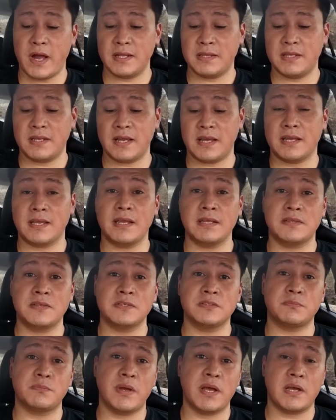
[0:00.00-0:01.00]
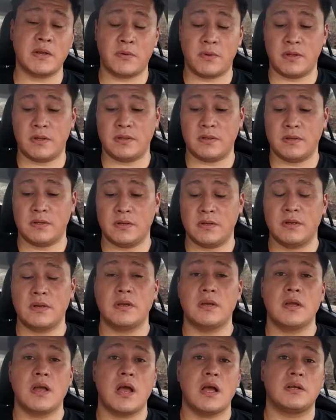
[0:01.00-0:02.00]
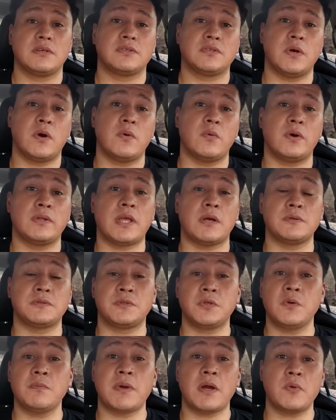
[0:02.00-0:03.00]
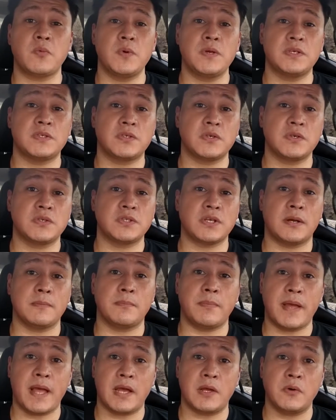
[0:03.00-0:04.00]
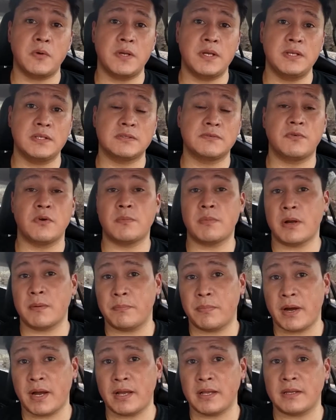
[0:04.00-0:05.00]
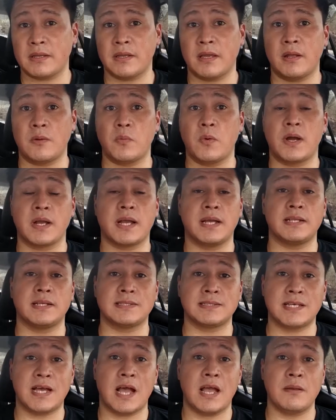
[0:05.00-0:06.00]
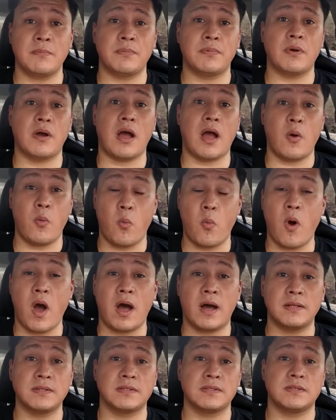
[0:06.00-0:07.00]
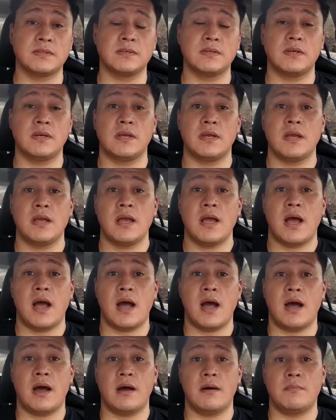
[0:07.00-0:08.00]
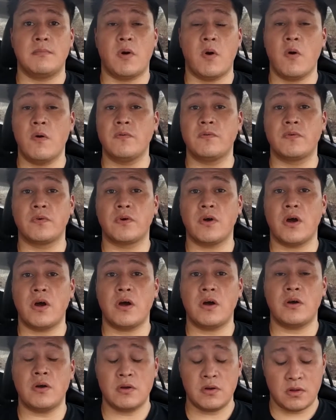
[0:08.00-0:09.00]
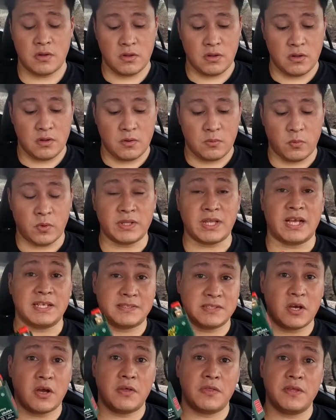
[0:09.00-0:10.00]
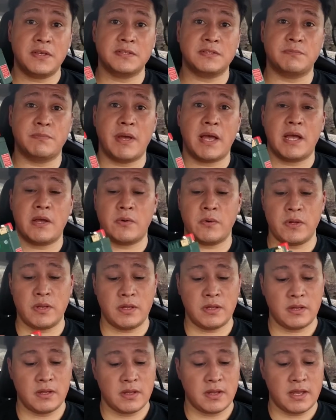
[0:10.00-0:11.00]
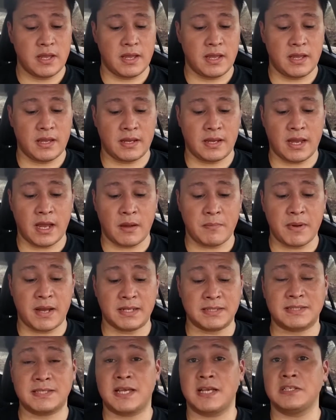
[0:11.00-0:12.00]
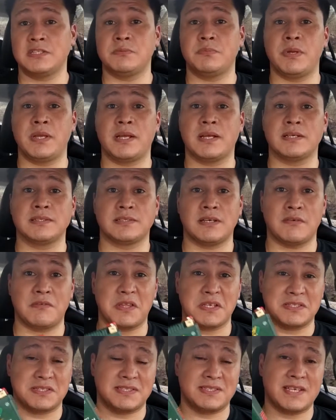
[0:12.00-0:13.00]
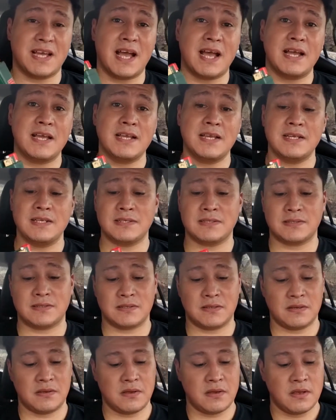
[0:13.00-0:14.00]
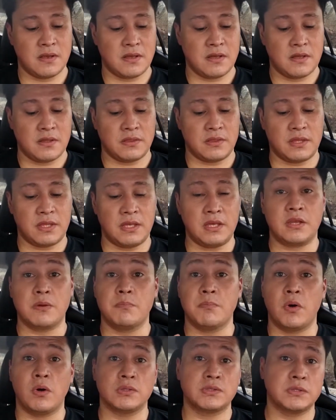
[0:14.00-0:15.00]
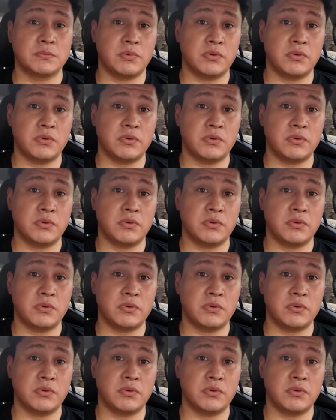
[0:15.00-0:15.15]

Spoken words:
did I get this battery? So when I was doing my research on batteries for my bike and what kind of type I want, overall, when I saw this battery, it got my attention because of the size, the multiple